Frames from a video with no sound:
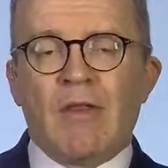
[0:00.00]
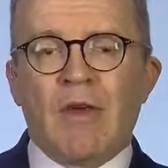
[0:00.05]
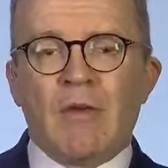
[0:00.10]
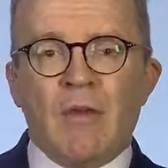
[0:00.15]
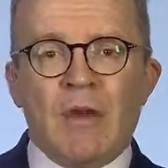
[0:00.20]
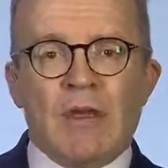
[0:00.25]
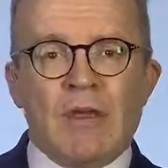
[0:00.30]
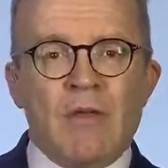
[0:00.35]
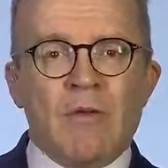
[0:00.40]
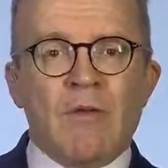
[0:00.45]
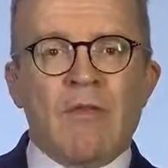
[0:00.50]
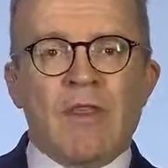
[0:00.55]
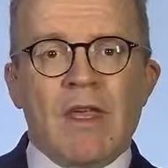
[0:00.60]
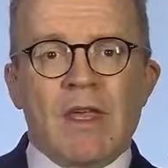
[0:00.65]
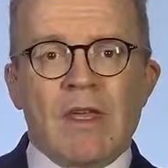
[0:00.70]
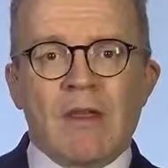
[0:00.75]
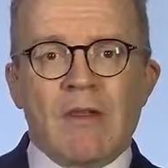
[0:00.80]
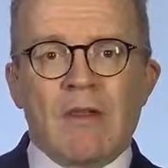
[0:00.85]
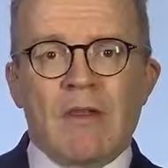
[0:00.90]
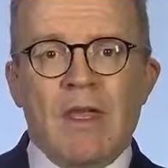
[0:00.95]
Though we do
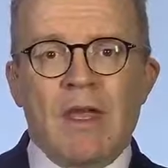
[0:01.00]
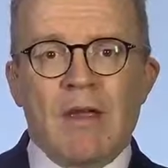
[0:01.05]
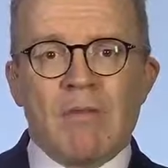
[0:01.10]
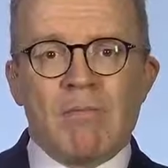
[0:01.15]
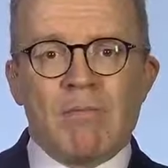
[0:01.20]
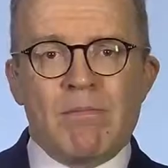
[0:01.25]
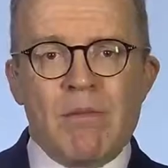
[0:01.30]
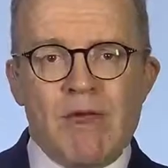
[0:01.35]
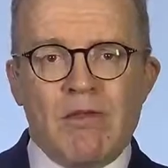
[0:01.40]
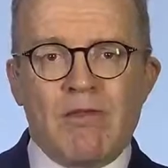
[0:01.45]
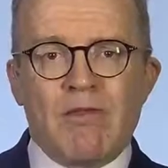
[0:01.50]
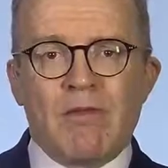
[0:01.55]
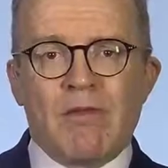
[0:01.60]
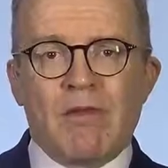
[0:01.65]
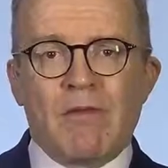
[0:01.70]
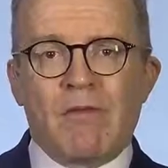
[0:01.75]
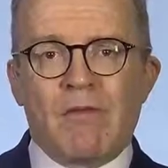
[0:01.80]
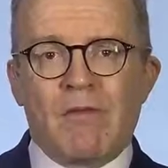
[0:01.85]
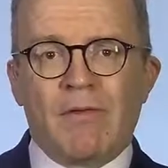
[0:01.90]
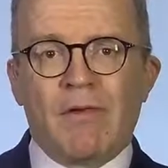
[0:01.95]
think it
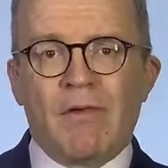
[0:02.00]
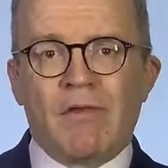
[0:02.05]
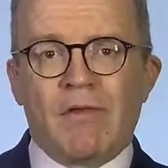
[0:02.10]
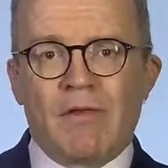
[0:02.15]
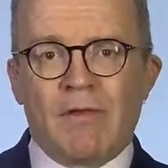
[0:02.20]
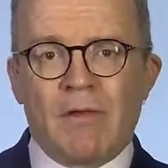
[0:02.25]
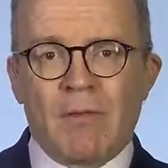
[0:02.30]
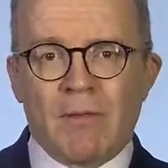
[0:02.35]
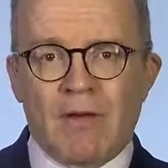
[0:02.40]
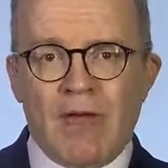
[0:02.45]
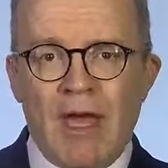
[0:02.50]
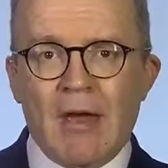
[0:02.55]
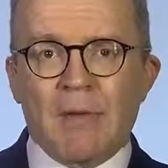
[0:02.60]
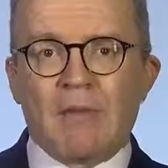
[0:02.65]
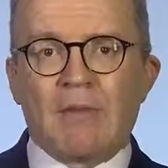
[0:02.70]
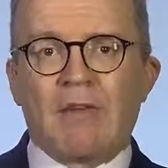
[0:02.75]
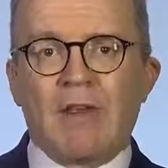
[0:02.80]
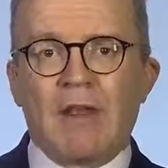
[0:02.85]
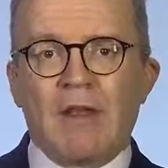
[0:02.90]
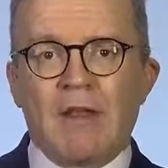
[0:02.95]
misses, there's some
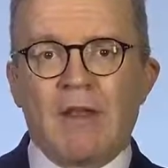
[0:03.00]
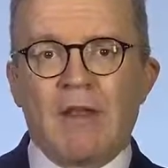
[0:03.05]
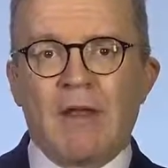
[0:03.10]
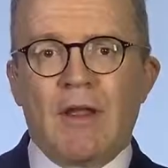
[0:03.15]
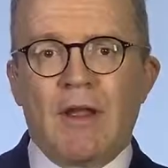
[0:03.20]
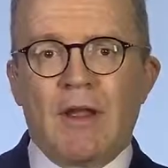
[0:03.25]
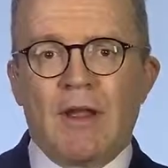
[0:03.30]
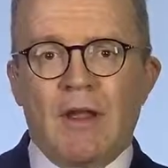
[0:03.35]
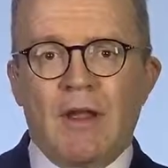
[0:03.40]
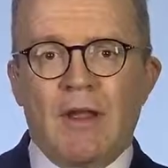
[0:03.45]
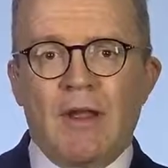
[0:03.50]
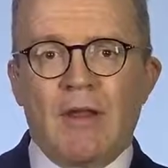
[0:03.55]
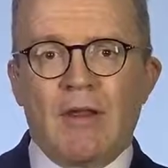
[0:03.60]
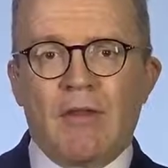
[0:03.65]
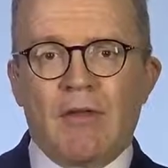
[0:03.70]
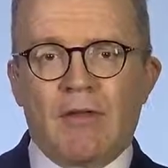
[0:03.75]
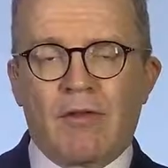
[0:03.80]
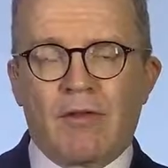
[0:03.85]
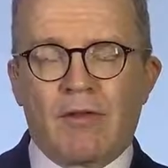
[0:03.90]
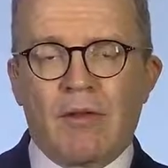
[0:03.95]
gaps in, uh,